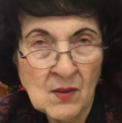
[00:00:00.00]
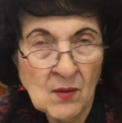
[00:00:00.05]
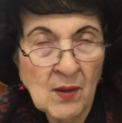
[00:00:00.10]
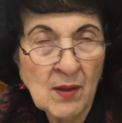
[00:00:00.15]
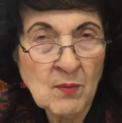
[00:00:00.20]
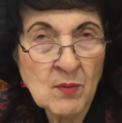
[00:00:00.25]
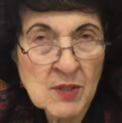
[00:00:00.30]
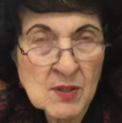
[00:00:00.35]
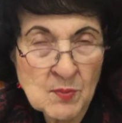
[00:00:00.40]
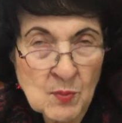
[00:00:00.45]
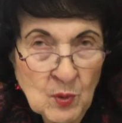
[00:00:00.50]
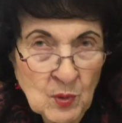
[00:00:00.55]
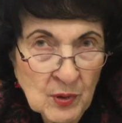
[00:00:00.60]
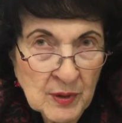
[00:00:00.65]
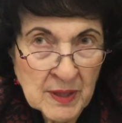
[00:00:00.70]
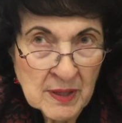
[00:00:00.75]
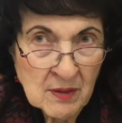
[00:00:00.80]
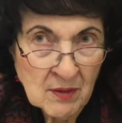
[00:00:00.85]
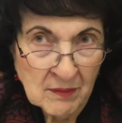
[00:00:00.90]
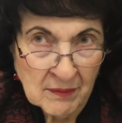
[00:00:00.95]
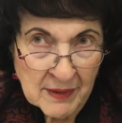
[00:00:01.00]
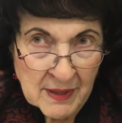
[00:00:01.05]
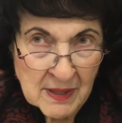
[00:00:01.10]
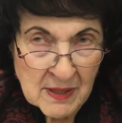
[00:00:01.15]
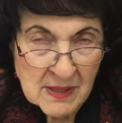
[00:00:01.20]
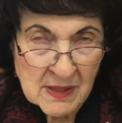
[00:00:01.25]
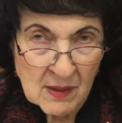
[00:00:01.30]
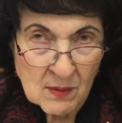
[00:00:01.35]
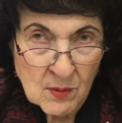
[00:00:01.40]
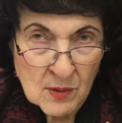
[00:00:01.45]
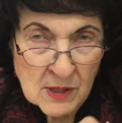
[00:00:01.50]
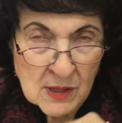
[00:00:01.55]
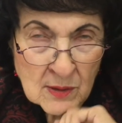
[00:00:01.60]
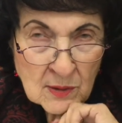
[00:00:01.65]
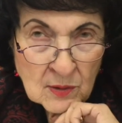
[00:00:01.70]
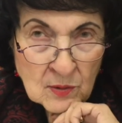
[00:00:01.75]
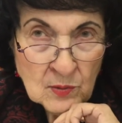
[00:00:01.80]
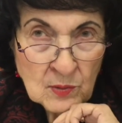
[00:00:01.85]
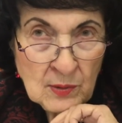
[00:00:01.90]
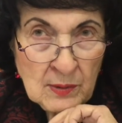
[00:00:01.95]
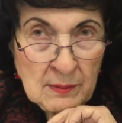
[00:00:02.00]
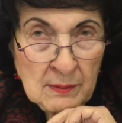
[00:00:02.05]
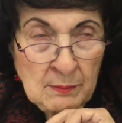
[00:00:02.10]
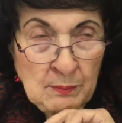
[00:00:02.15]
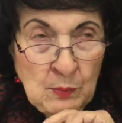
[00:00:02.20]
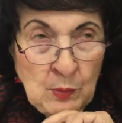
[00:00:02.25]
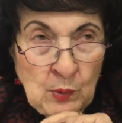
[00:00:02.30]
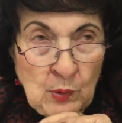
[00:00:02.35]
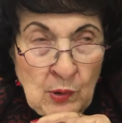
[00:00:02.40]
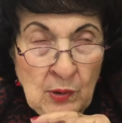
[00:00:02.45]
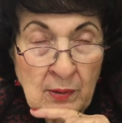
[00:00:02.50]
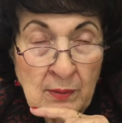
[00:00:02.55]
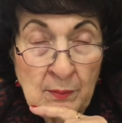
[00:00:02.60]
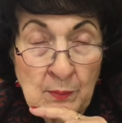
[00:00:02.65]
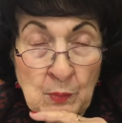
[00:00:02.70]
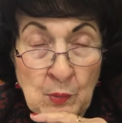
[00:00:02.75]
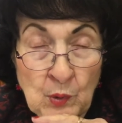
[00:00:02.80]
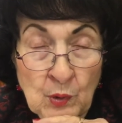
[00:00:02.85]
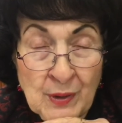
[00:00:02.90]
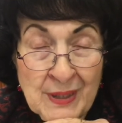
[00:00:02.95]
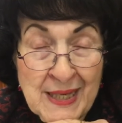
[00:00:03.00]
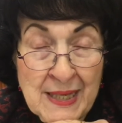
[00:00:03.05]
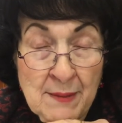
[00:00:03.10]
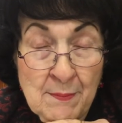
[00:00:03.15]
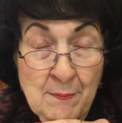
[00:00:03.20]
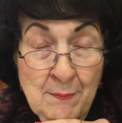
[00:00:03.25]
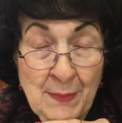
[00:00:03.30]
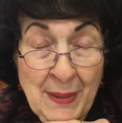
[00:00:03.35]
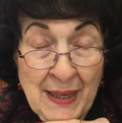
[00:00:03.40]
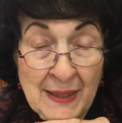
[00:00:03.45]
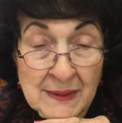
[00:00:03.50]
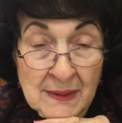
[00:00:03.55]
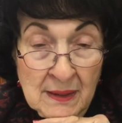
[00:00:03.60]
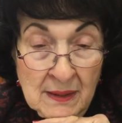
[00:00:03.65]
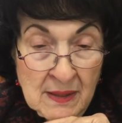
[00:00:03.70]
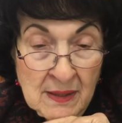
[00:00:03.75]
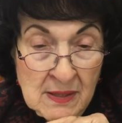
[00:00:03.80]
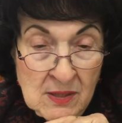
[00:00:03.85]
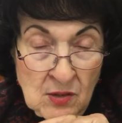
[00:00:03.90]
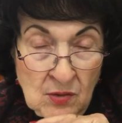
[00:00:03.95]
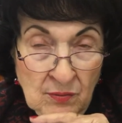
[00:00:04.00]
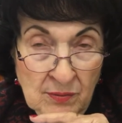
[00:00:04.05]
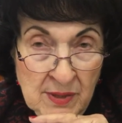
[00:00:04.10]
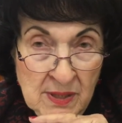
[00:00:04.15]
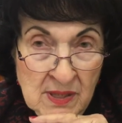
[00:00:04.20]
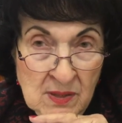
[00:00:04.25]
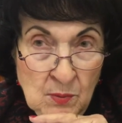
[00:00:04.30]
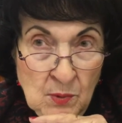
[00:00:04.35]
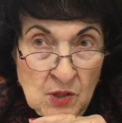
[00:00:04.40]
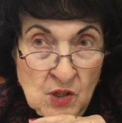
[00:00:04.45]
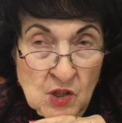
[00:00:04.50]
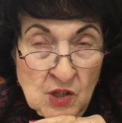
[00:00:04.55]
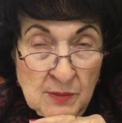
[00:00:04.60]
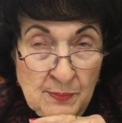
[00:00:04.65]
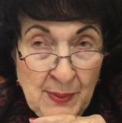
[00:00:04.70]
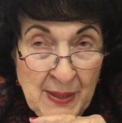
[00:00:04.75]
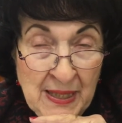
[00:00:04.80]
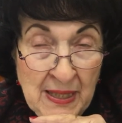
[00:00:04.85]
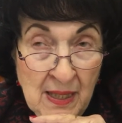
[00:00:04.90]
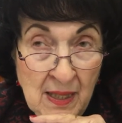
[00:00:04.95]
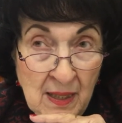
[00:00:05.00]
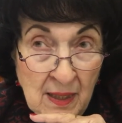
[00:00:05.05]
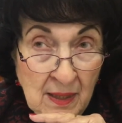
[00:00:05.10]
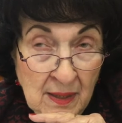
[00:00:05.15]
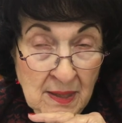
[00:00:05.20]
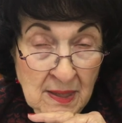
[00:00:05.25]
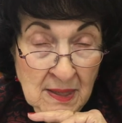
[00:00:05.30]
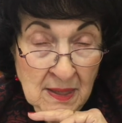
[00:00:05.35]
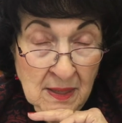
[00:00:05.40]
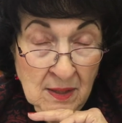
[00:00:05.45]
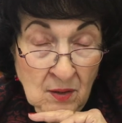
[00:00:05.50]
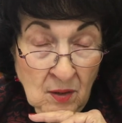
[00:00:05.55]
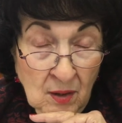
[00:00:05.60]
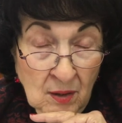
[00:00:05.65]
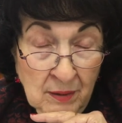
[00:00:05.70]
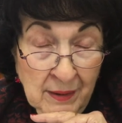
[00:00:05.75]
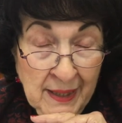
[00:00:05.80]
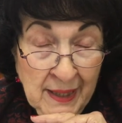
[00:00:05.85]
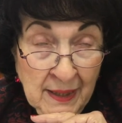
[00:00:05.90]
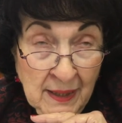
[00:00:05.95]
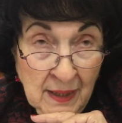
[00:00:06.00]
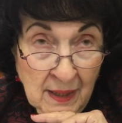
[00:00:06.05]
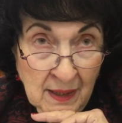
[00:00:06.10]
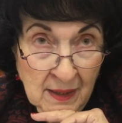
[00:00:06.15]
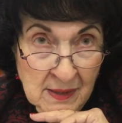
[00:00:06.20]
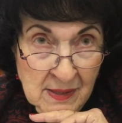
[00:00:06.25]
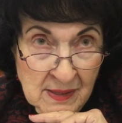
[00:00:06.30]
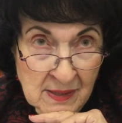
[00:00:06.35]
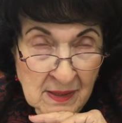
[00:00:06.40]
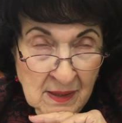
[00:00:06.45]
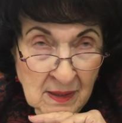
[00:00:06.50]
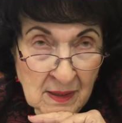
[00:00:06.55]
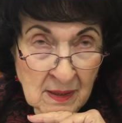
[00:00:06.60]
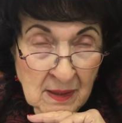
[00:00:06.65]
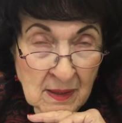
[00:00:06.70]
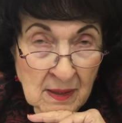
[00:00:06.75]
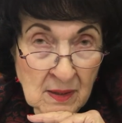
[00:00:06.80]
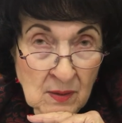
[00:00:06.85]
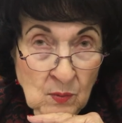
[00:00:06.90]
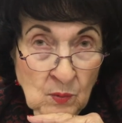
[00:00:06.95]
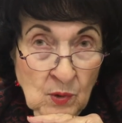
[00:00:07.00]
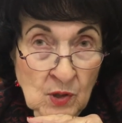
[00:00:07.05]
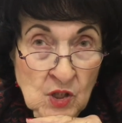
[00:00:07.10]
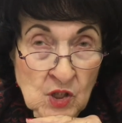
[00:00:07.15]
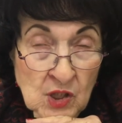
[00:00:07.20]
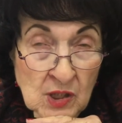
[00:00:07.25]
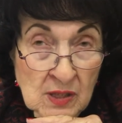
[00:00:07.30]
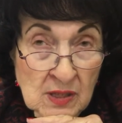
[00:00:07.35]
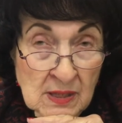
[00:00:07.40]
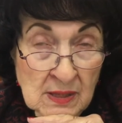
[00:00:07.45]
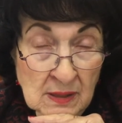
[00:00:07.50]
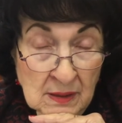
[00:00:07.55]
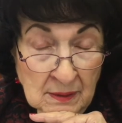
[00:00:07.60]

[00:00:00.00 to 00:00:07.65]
I was born in Greece. I was born in Patras, Greece, which is Patras, which is